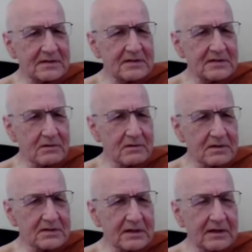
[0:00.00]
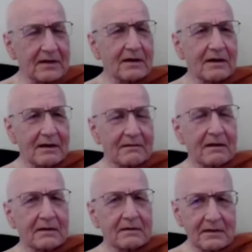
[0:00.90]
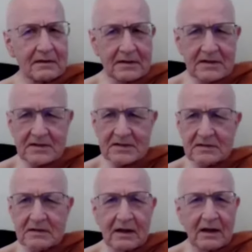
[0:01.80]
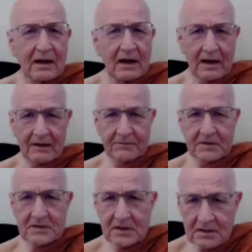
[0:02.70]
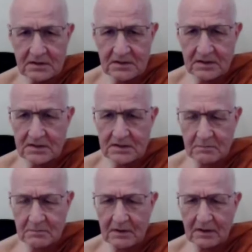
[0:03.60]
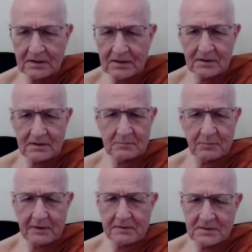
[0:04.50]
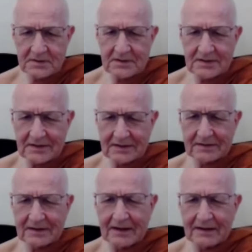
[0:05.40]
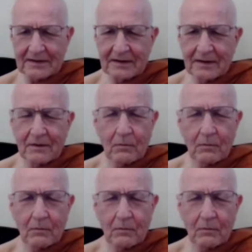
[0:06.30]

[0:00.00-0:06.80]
He's so honest. Yeah, I did this and I have these kinds of states in mind, and it's embarrassing. And